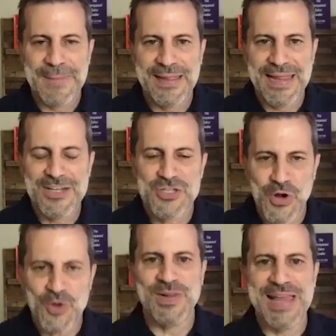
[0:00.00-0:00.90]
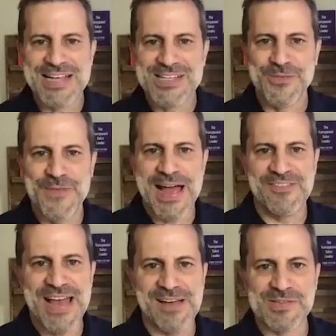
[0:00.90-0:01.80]
internalize the
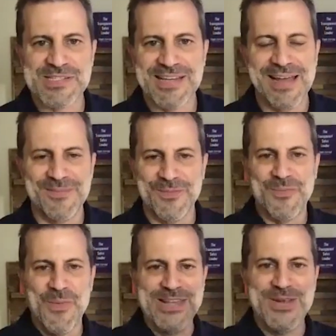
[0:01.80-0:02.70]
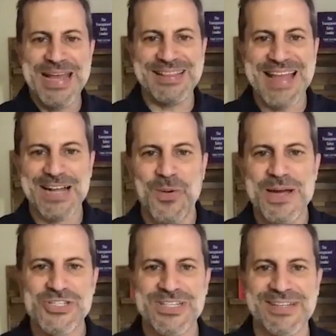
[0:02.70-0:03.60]
five F's. And when you get that
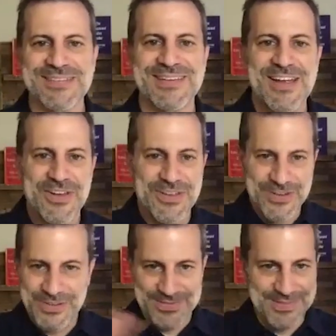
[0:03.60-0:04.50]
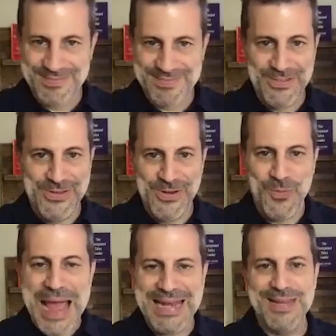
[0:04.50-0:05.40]
question, you're
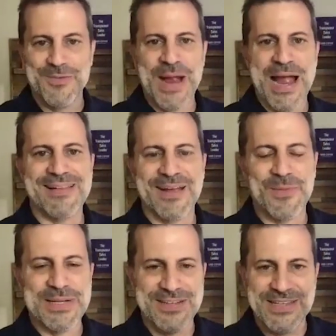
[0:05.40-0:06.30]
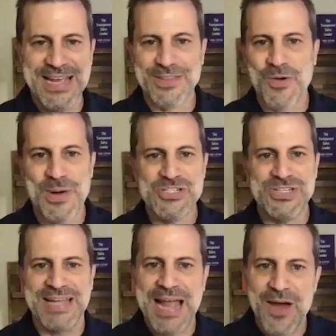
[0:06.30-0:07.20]
ready, right? Like when you get the question, like, how